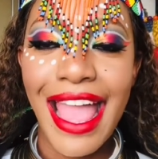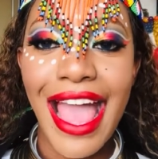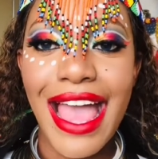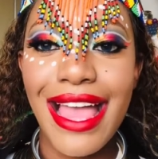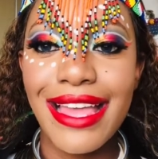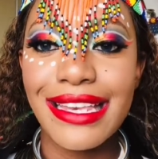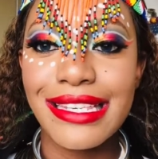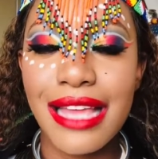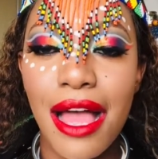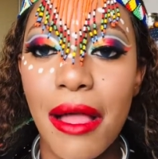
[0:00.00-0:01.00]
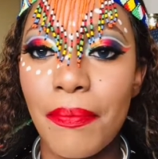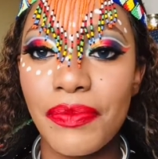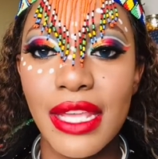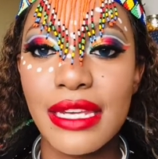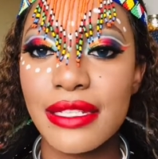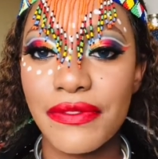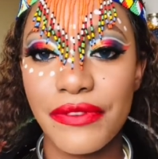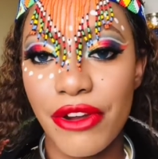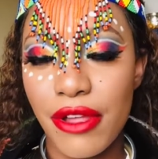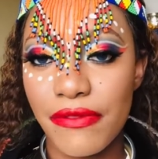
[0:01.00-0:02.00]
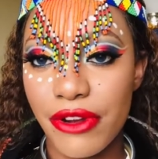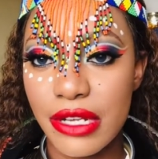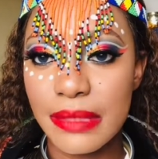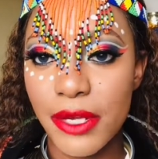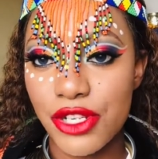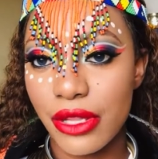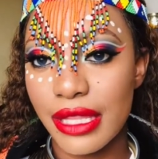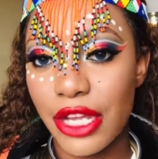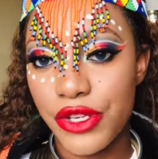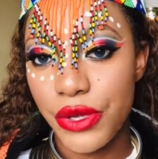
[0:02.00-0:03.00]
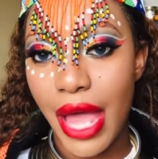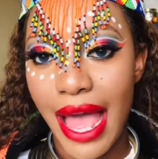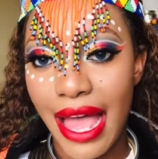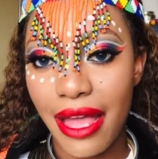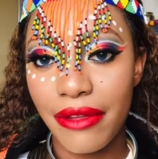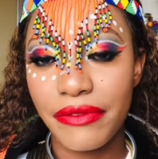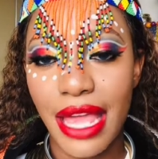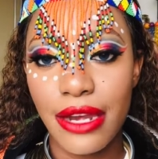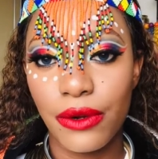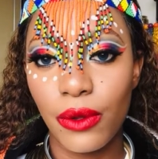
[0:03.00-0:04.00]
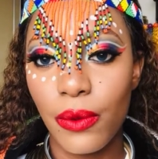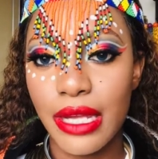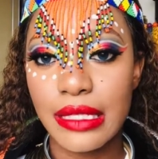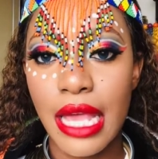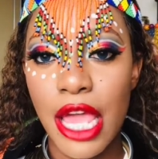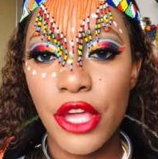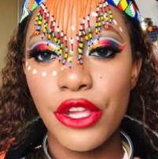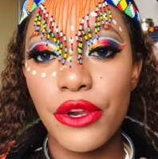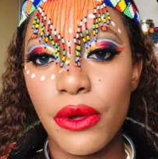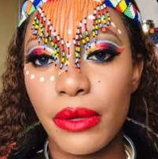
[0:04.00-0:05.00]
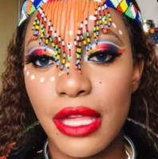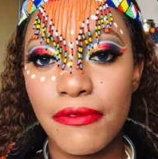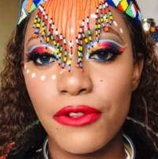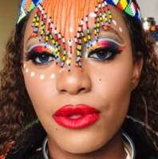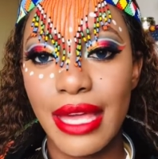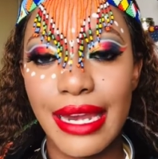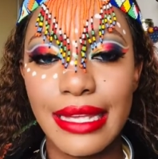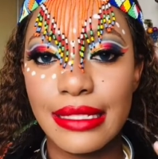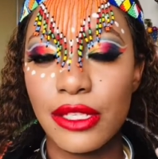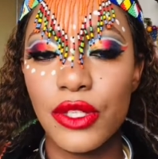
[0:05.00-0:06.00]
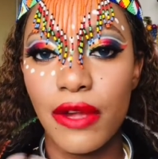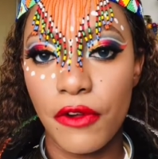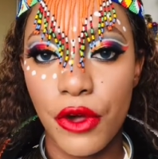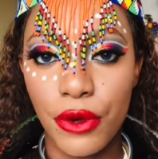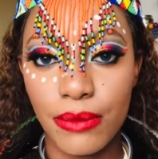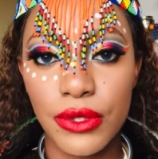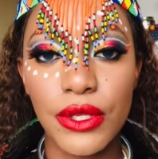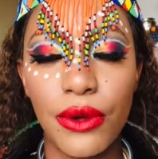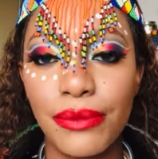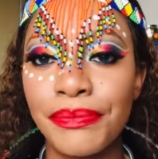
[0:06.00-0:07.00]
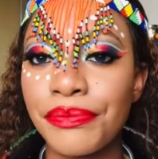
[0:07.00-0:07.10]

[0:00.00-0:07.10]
And it is a very, very special thing to have, and it'll always, you know, give you that essence of home. So